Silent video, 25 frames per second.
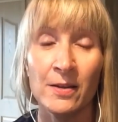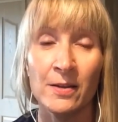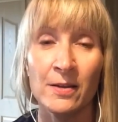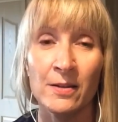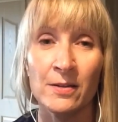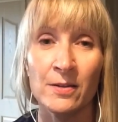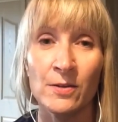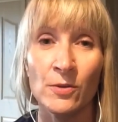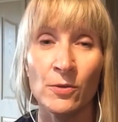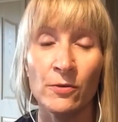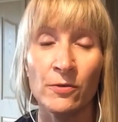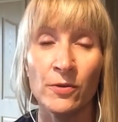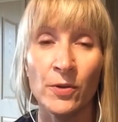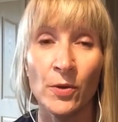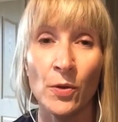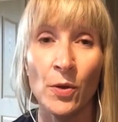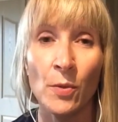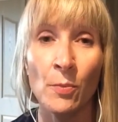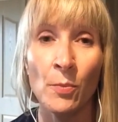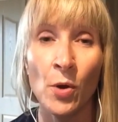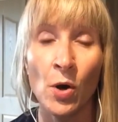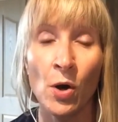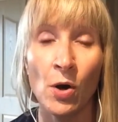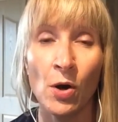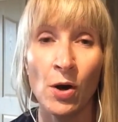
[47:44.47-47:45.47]
So feel the
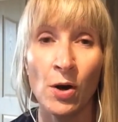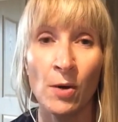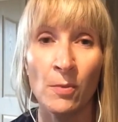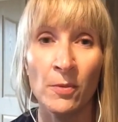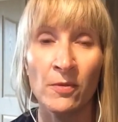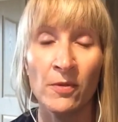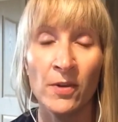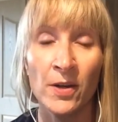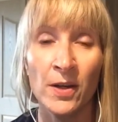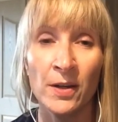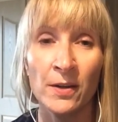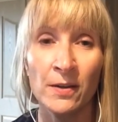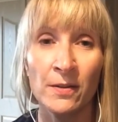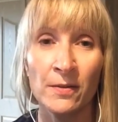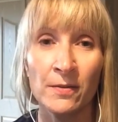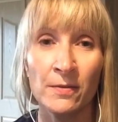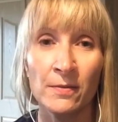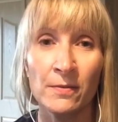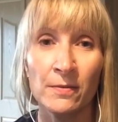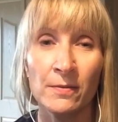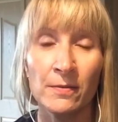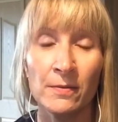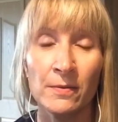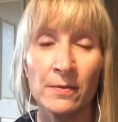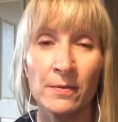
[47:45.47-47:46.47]
palm of it,
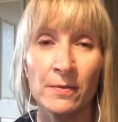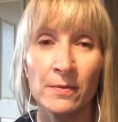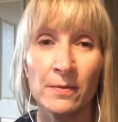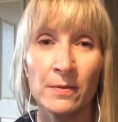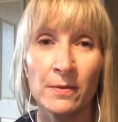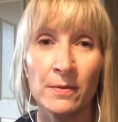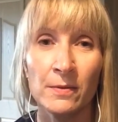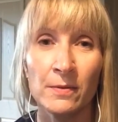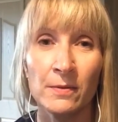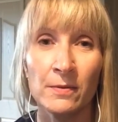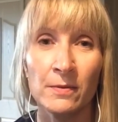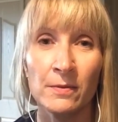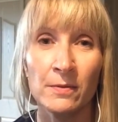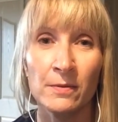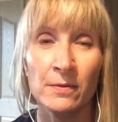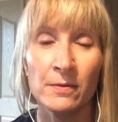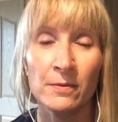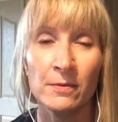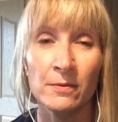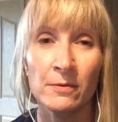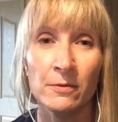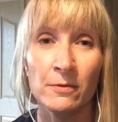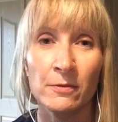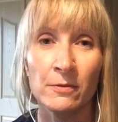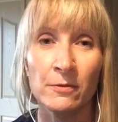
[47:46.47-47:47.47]

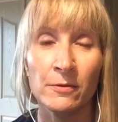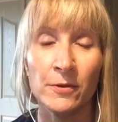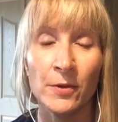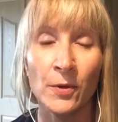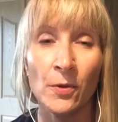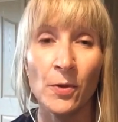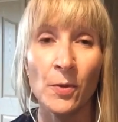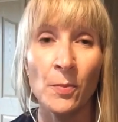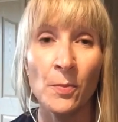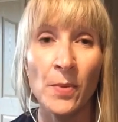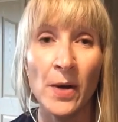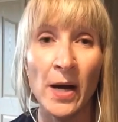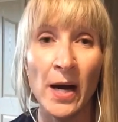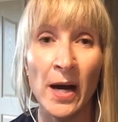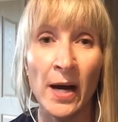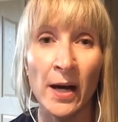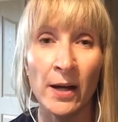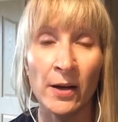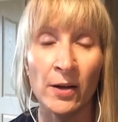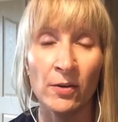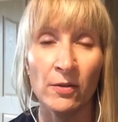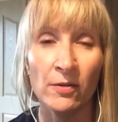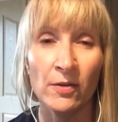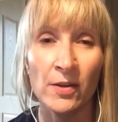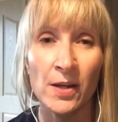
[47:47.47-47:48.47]
feel the
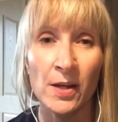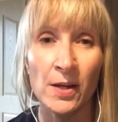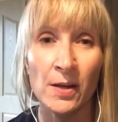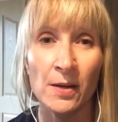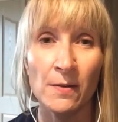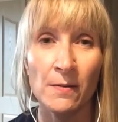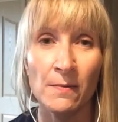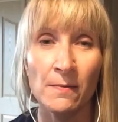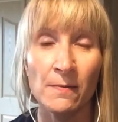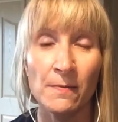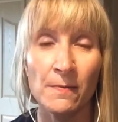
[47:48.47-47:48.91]
back of it.